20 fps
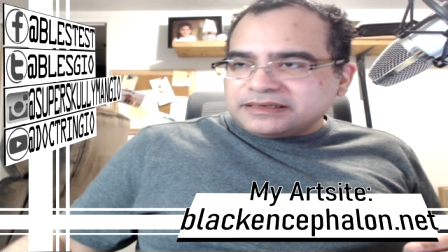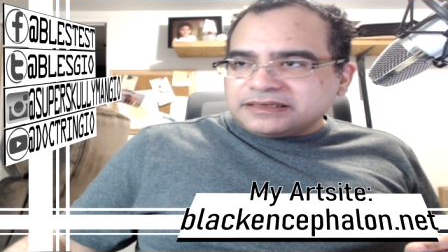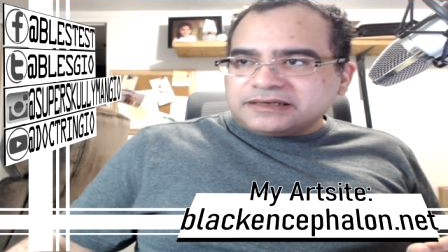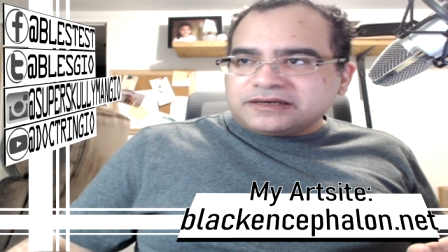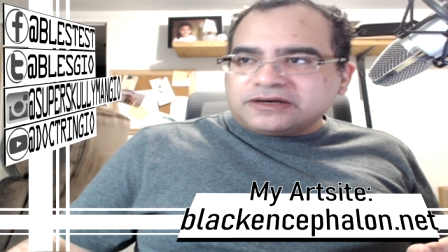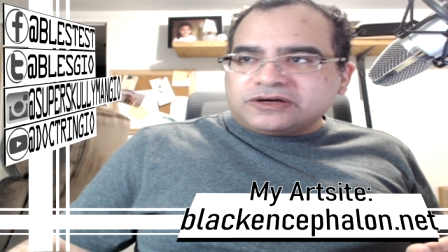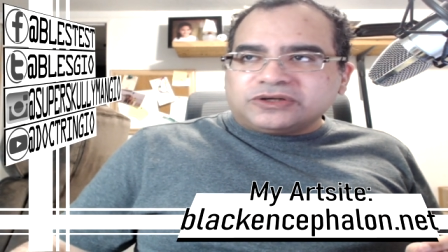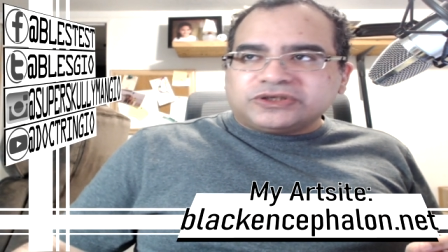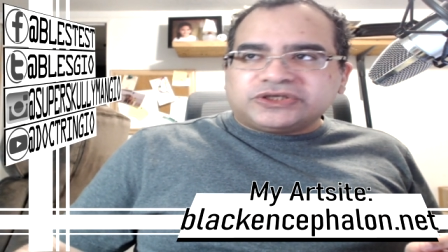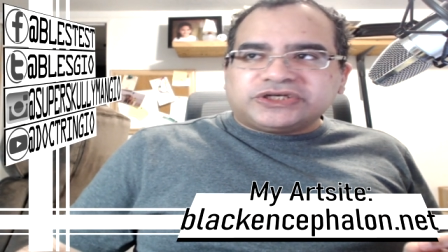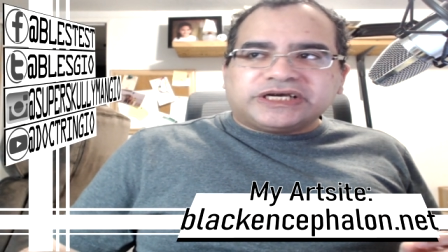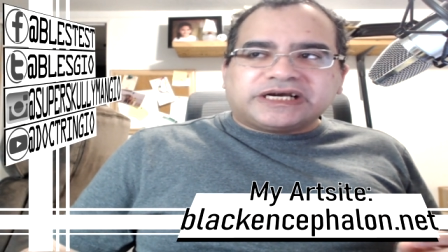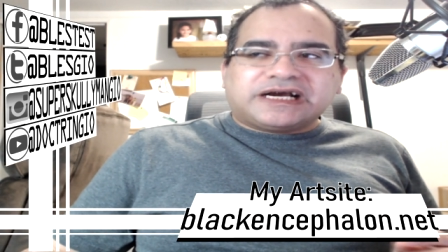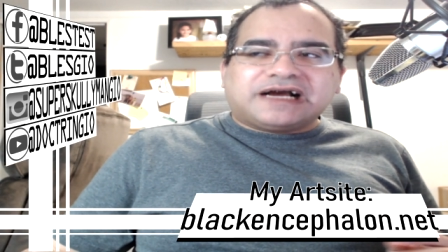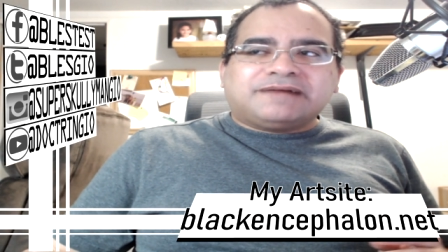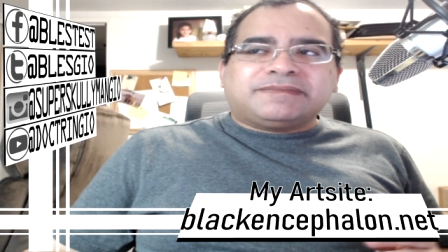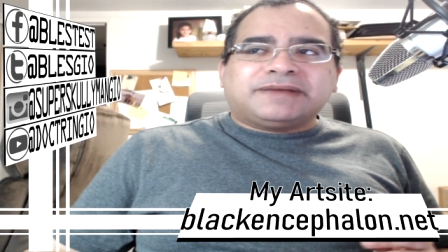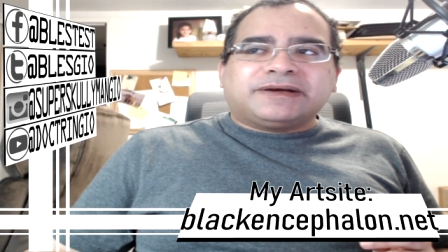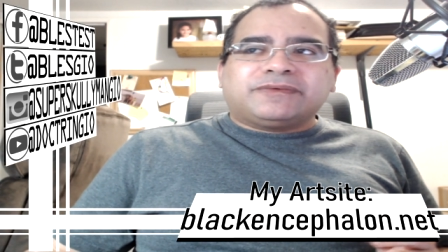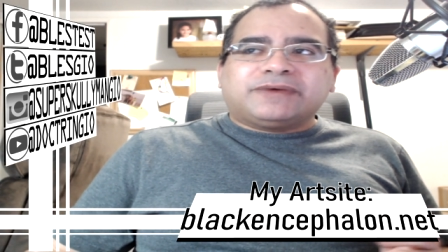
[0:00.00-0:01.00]
go check
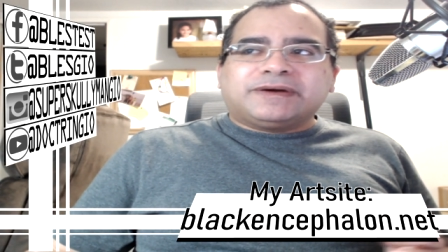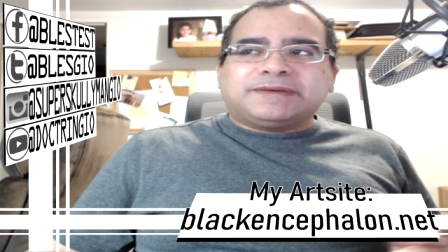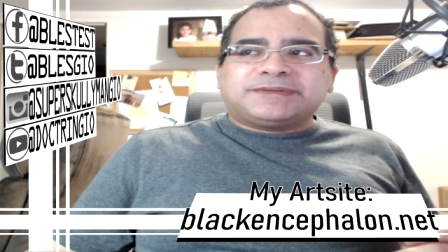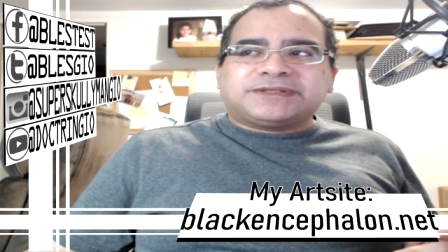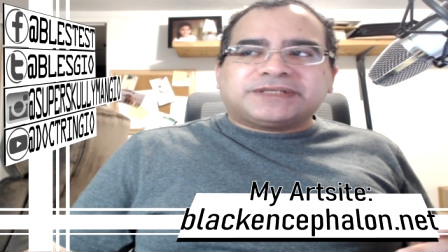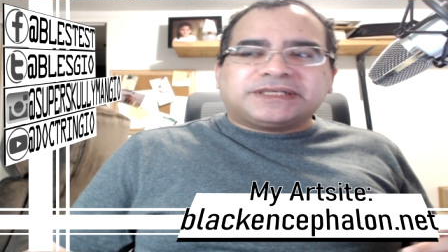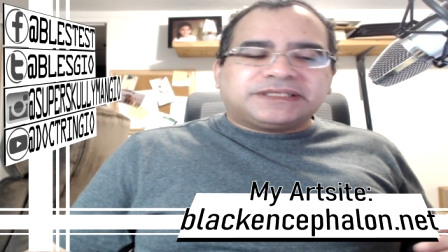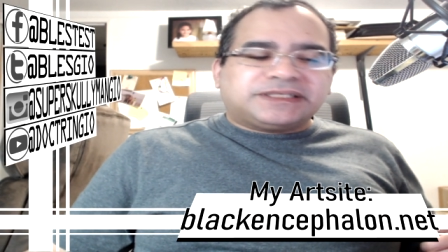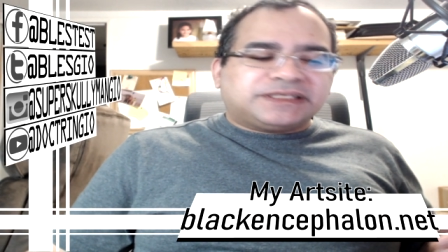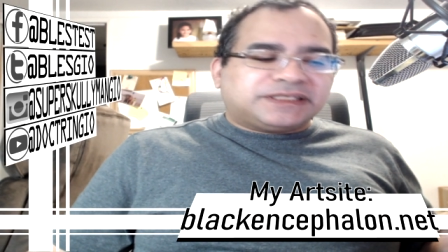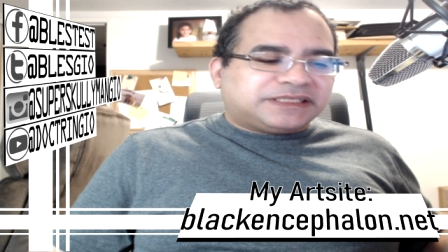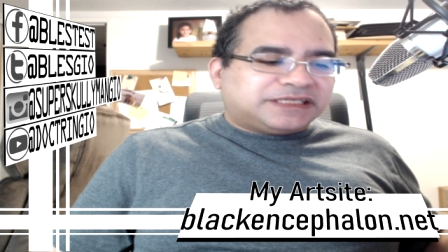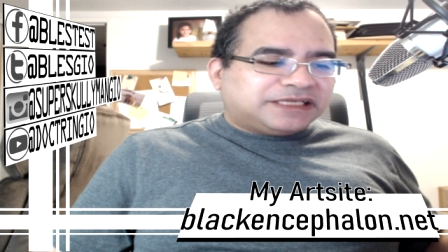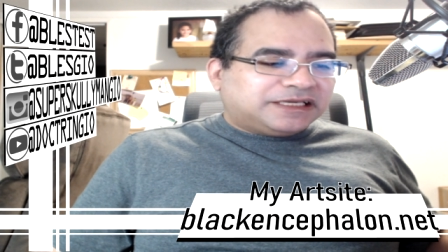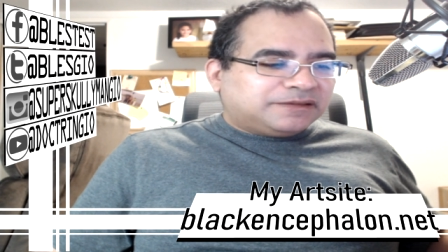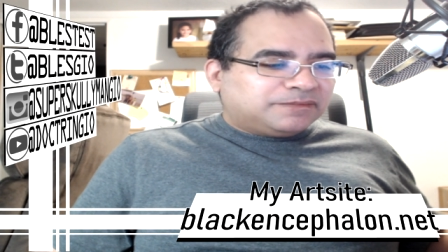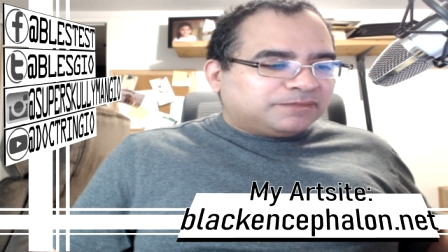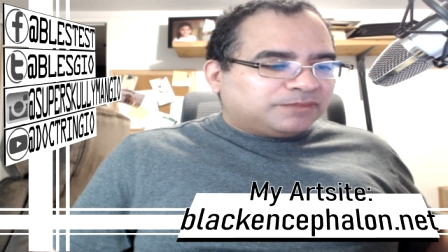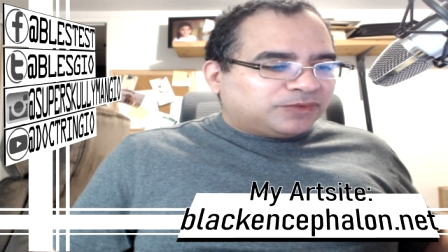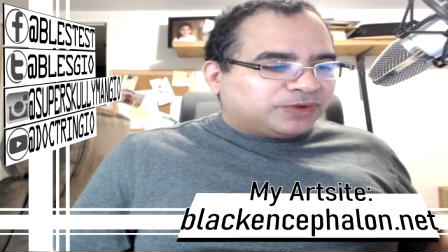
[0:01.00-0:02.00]
out my website to see
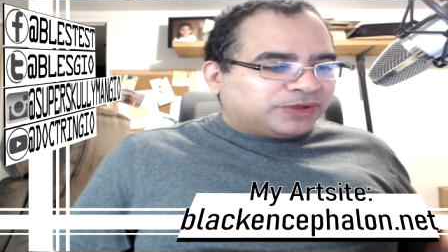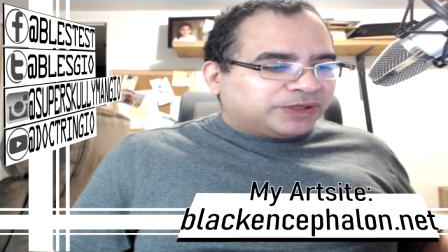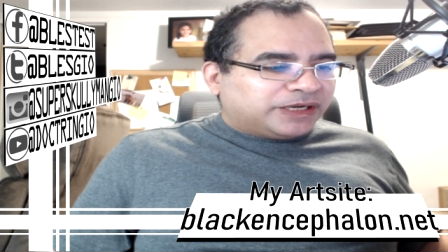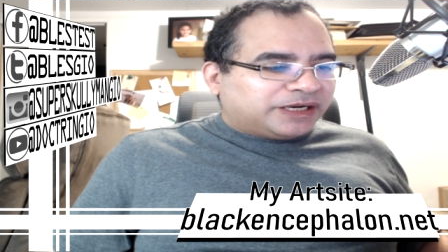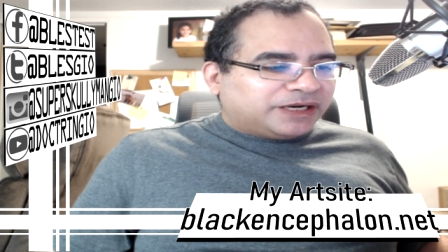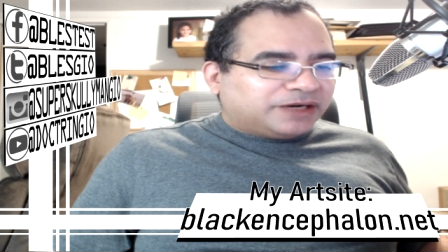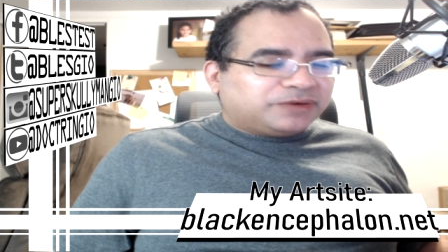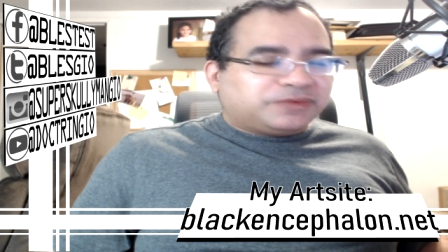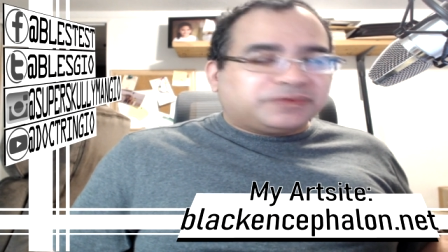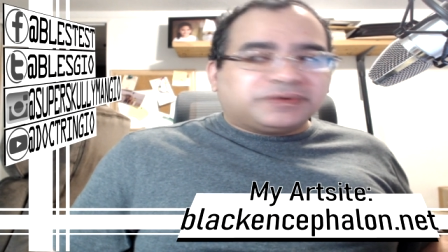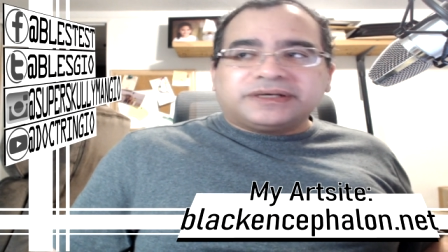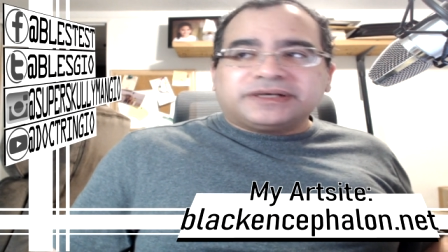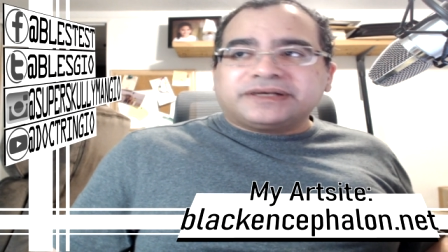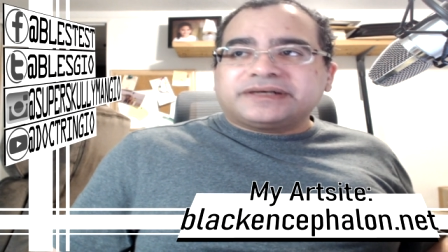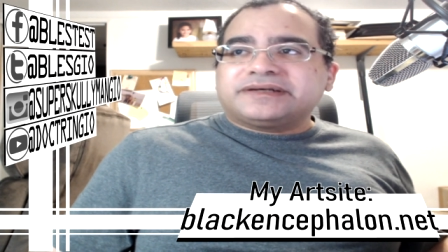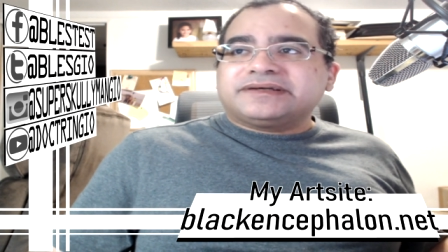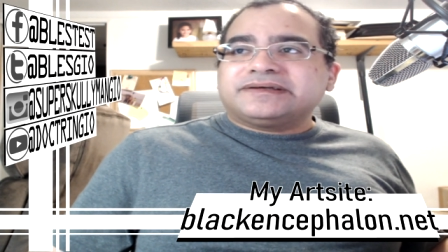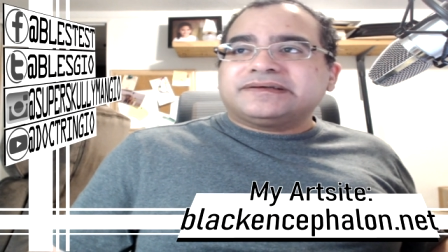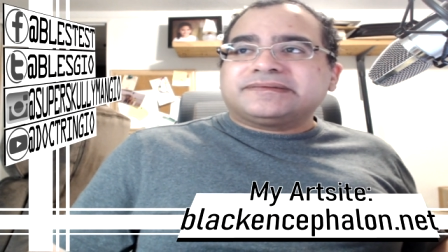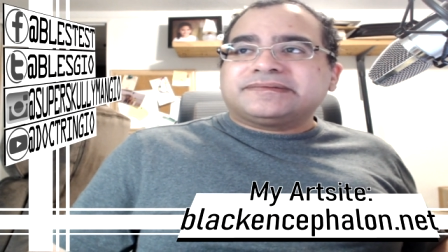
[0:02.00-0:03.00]
more
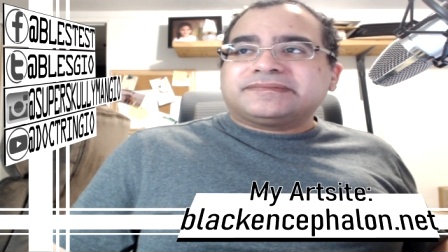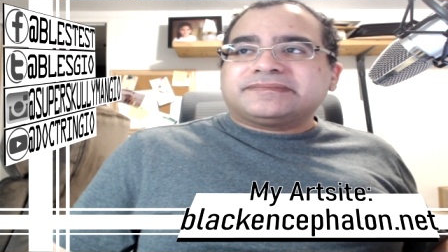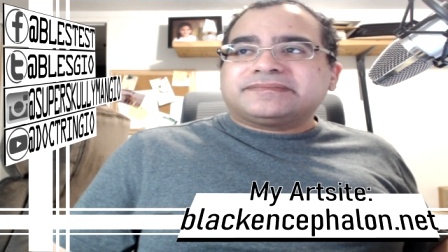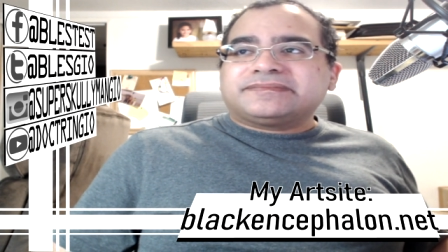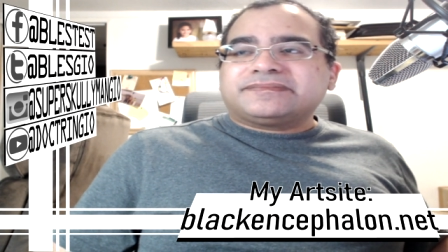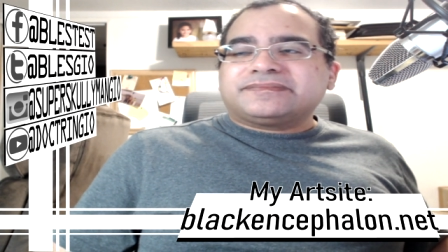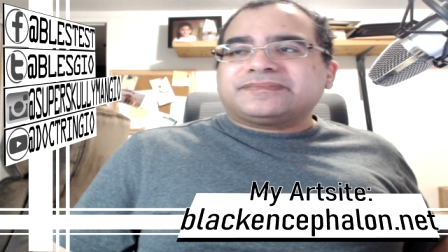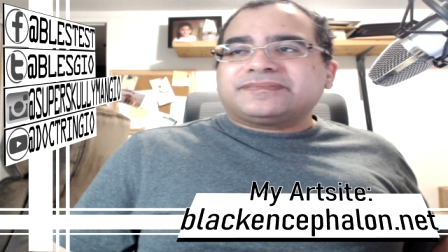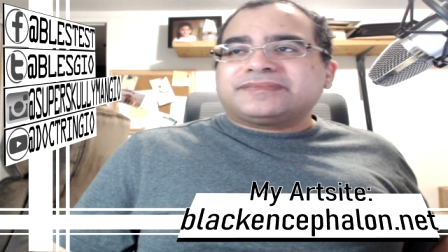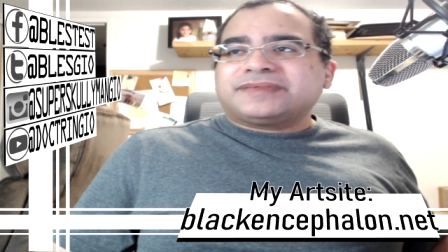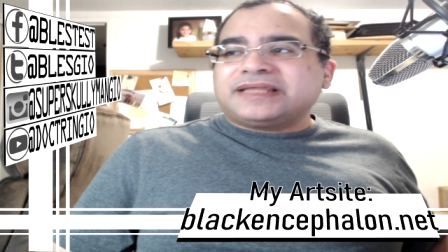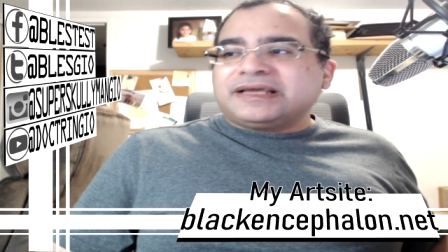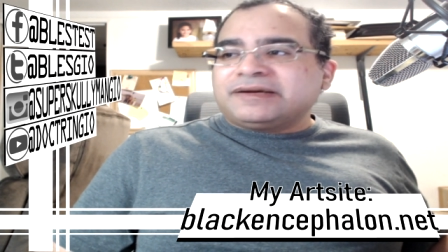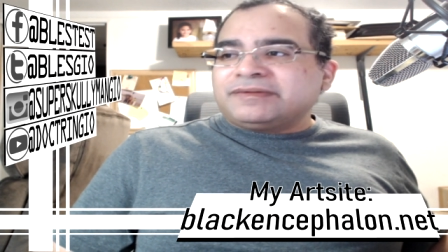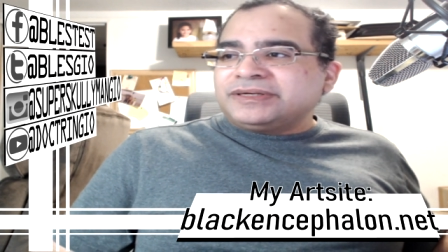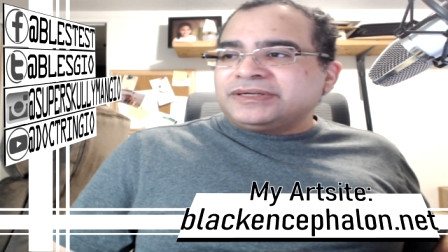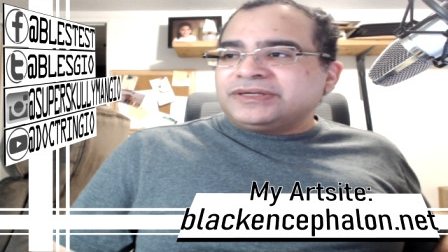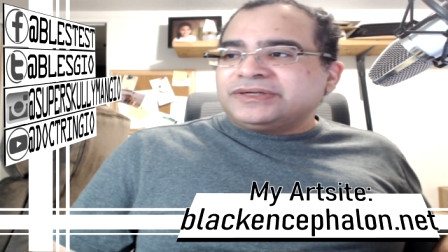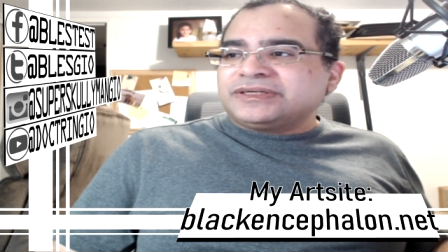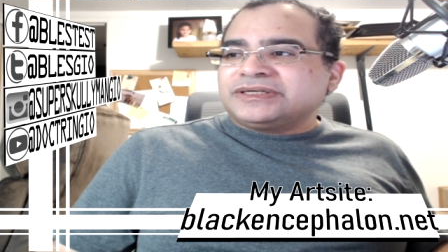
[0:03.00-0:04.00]
artwork. That way
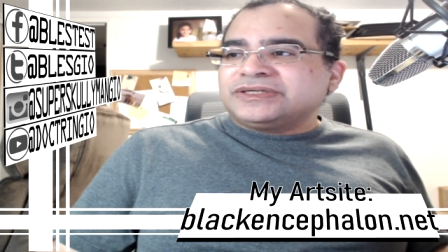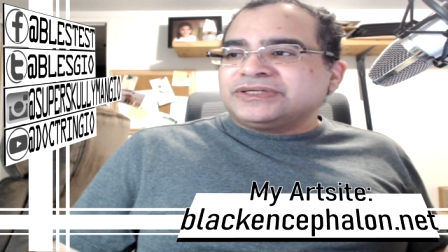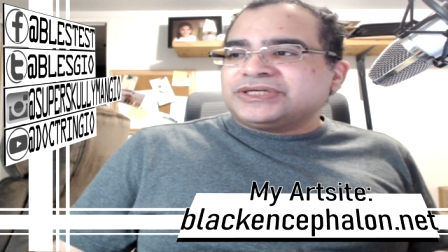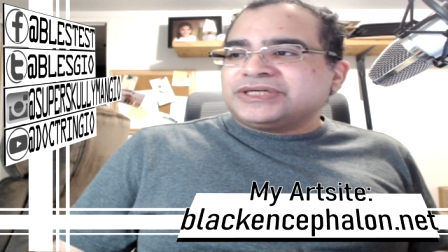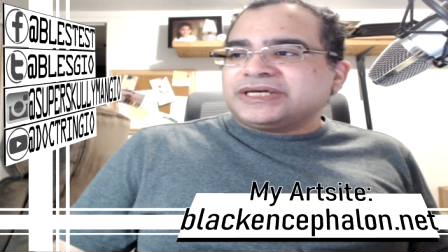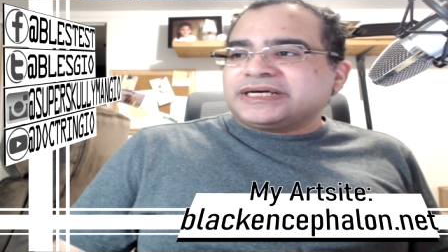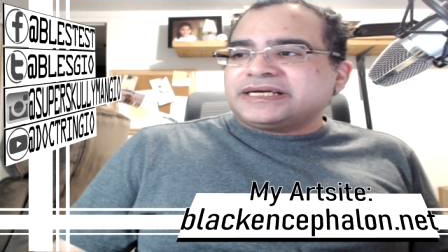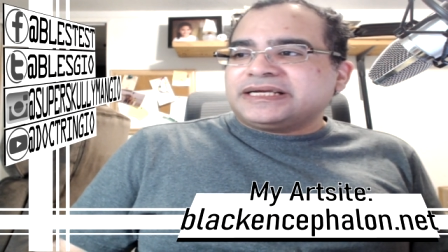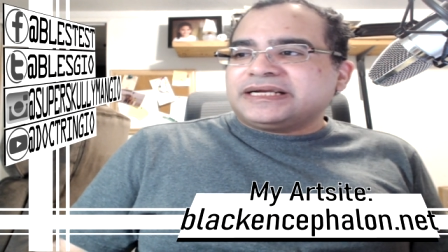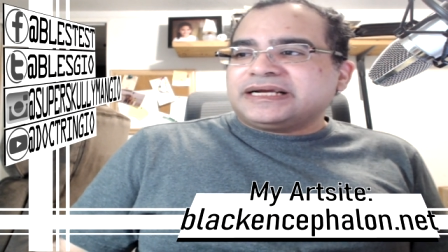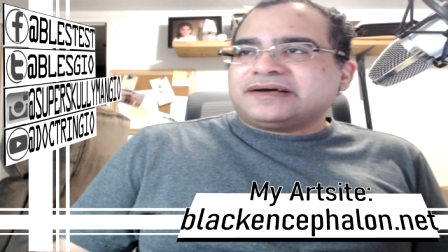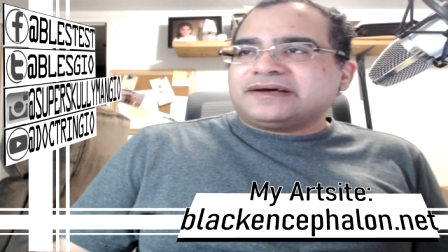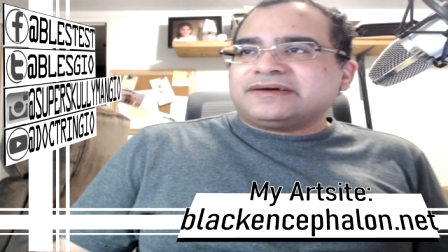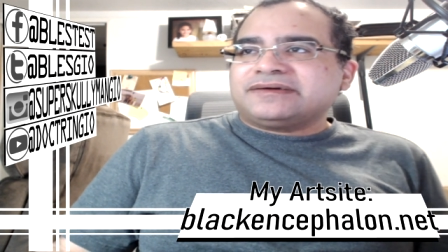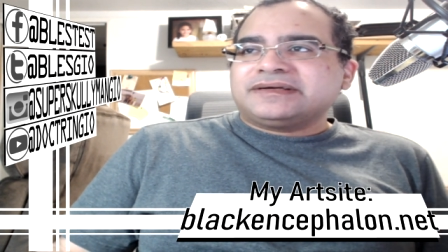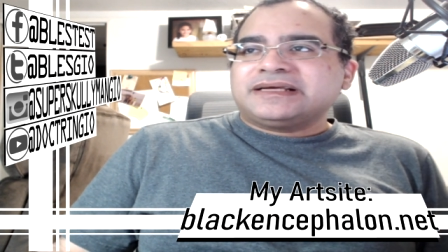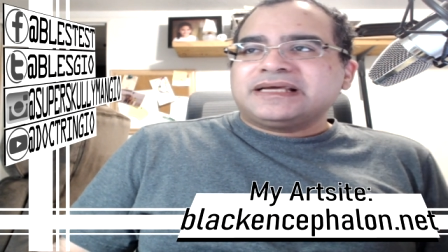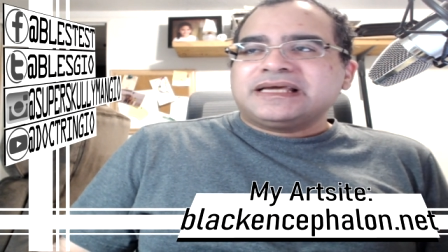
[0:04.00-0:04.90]
you can check it out.